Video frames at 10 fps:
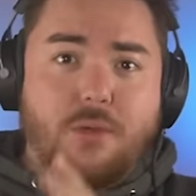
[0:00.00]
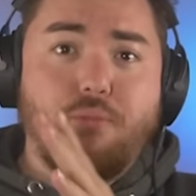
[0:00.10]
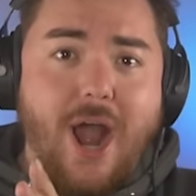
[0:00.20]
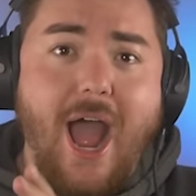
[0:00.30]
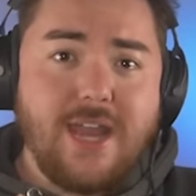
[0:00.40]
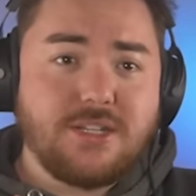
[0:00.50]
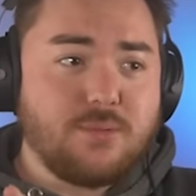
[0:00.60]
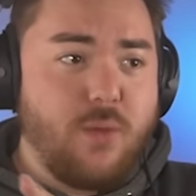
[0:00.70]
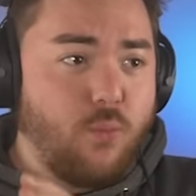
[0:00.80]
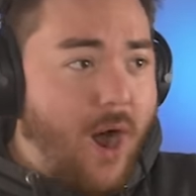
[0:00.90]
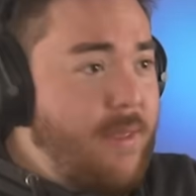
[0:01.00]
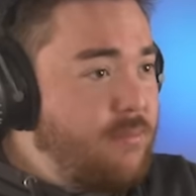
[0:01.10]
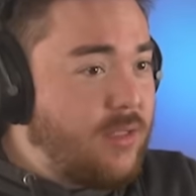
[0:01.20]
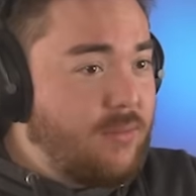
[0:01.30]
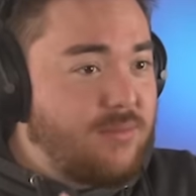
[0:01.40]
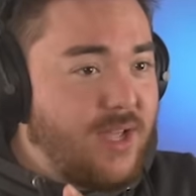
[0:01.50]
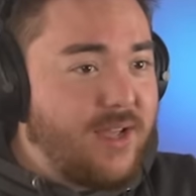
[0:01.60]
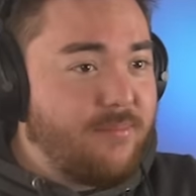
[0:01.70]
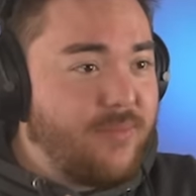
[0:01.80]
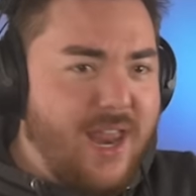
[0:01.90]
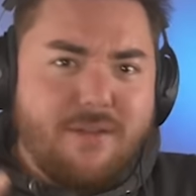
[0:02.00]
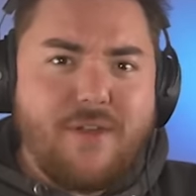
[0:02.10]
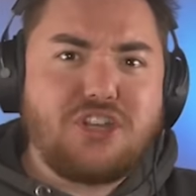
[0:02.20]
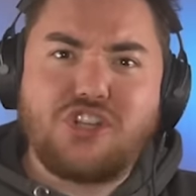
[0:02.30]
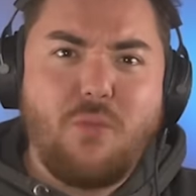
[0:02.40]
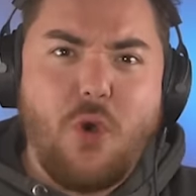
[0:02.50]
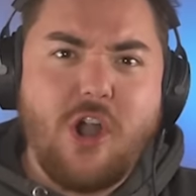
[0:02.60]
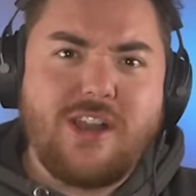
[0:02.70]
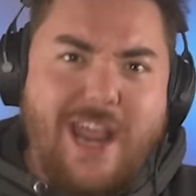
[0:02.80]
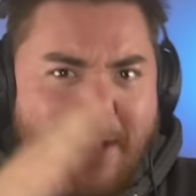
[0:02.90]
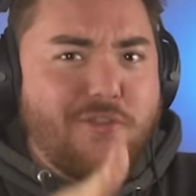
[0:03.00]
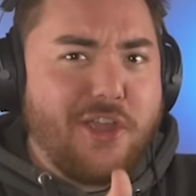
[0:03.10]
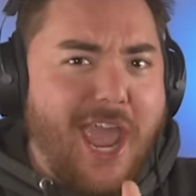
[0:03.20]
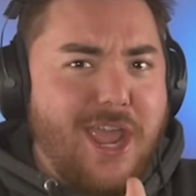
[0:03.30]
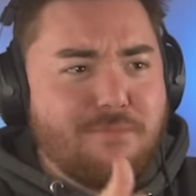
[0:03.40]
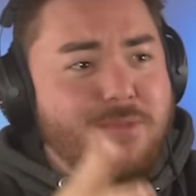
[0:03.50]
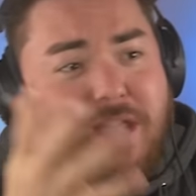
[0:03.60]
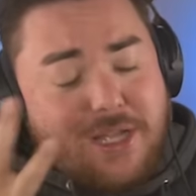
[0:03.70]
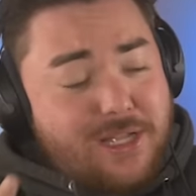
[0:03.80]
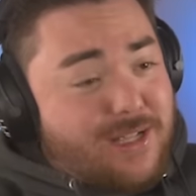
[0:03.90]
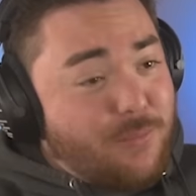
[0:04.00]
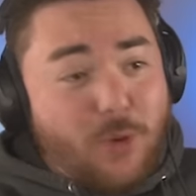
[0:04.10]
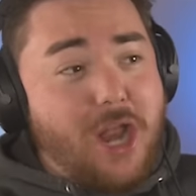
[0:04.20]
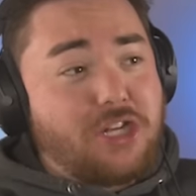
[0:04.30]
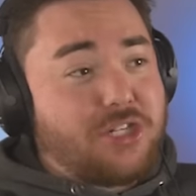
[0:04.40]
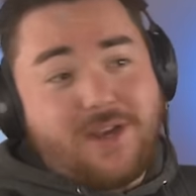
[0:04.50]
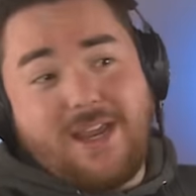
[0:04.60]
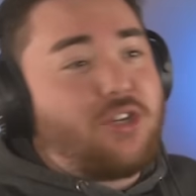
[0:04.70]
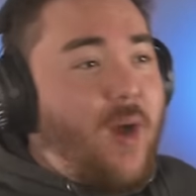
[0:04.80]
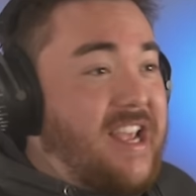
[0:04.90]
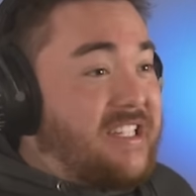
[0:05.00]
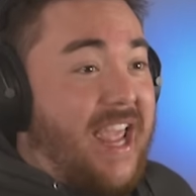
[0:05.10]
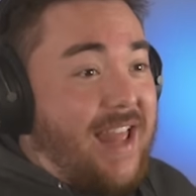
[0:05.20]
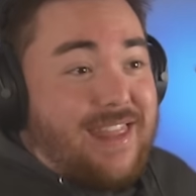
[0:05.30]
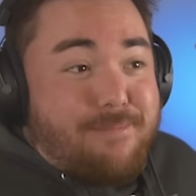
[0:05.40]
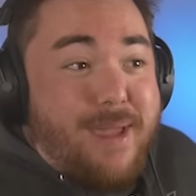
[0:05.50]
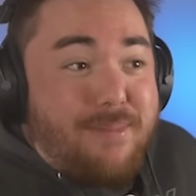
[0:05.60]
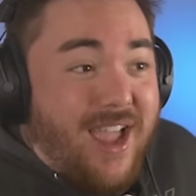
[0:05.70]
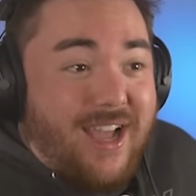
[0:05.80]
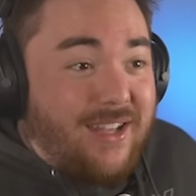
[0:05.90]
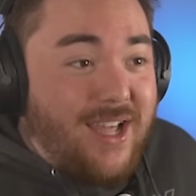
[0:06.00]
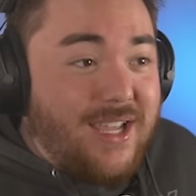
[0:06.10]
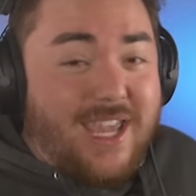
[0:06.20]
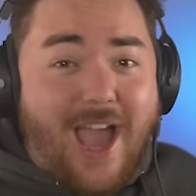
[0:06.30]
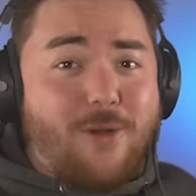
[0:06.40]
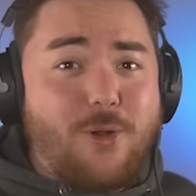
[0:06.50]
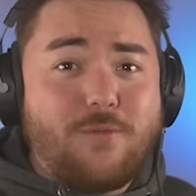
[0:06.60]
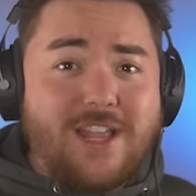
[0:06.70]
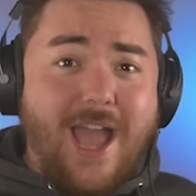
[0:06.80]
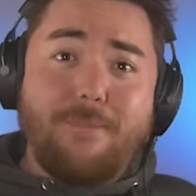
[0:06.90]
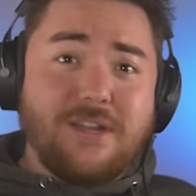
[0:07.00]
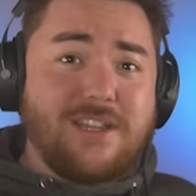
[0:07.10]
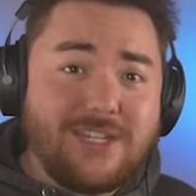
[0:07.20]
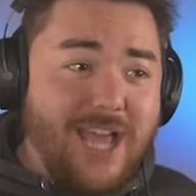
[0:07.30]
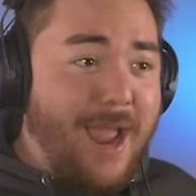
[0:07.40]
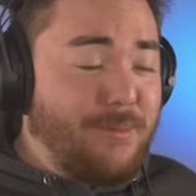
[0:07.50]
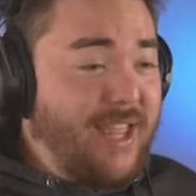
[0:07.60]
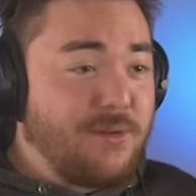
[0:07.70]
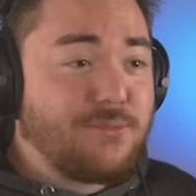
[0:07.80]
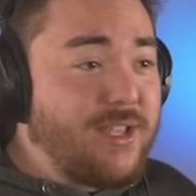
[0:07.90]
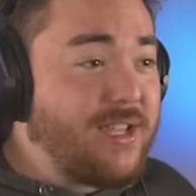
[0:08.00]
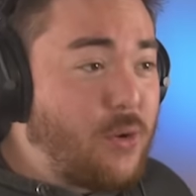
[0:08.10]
the prize. We won the, the Innovation Award in the game which is crazy. I think maybe I got lucky. I don't know if that happens every time, but that was really